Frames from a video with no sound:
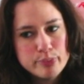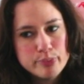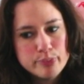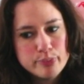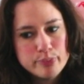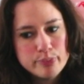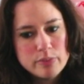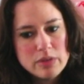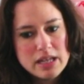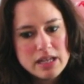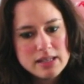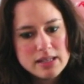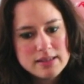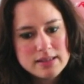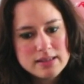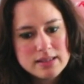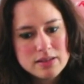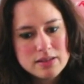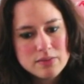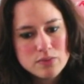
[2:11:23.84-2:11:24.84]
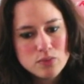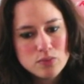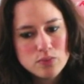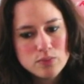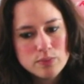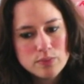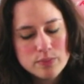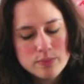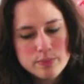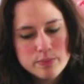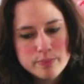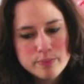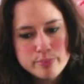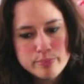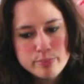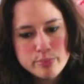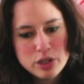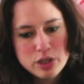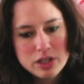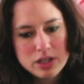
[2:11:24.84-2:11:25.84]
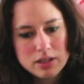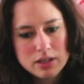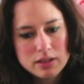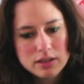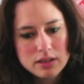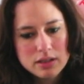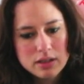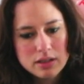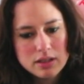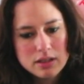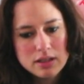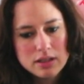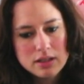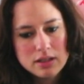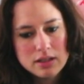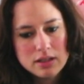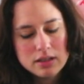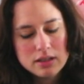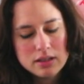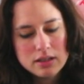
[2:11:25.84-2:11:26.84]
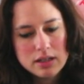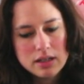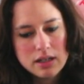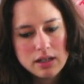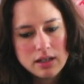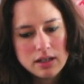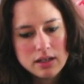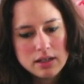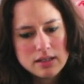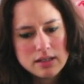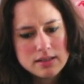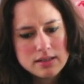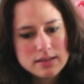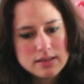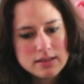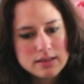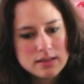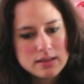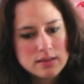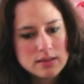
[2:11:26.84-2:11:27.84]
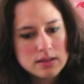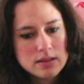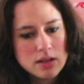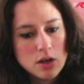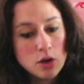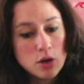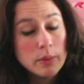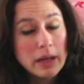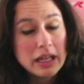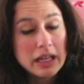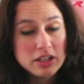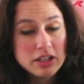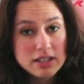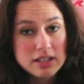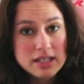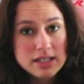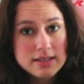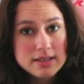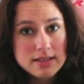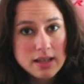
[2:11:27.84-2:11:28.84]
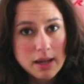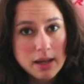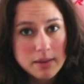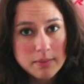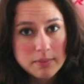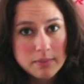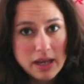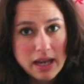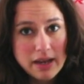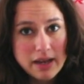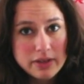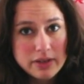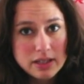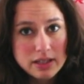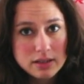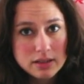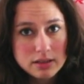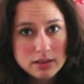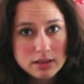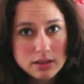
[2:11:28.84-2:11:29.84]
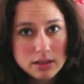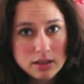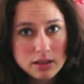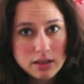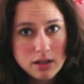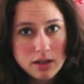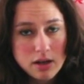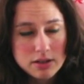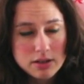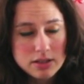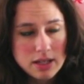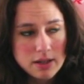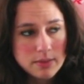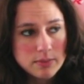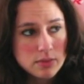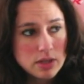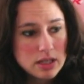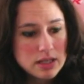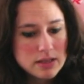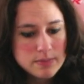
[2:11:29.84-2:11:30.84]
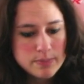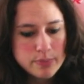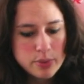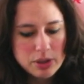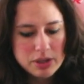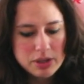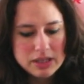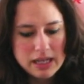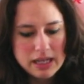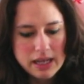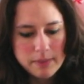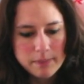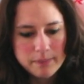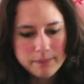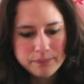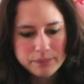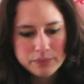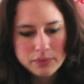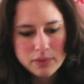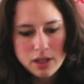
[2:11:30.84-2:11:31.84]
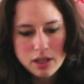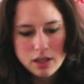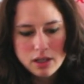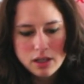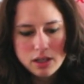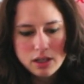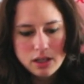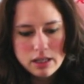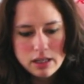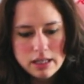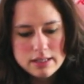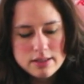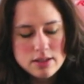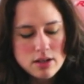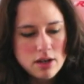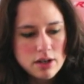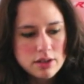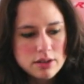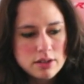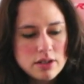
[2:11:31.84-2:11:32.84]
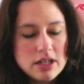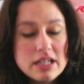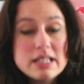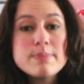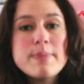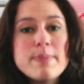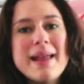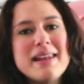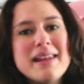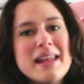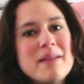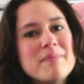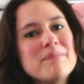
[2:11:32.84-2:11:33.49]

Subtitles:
his book. His Oh my goodness, I am having a hard time. His book name, his author, his pen name.